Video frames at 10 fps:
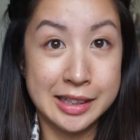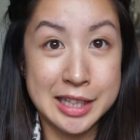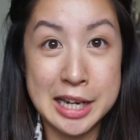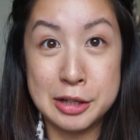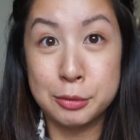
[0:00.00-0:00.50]

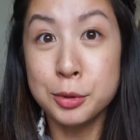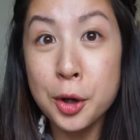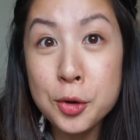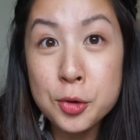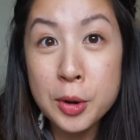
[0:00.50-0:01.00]
I
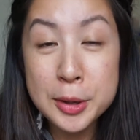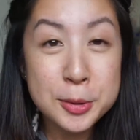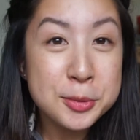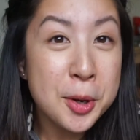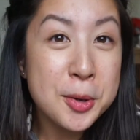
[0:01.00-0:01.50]

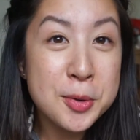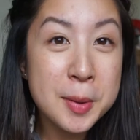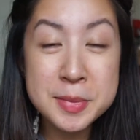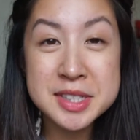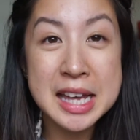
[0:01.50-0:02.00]
don't know.
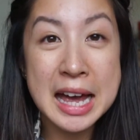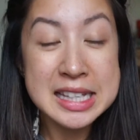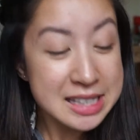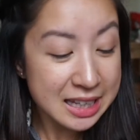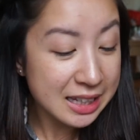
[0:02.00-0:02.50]
I'm just
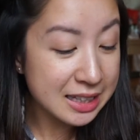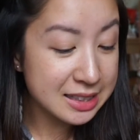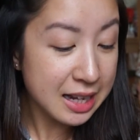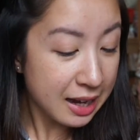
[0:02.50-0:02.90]
asking because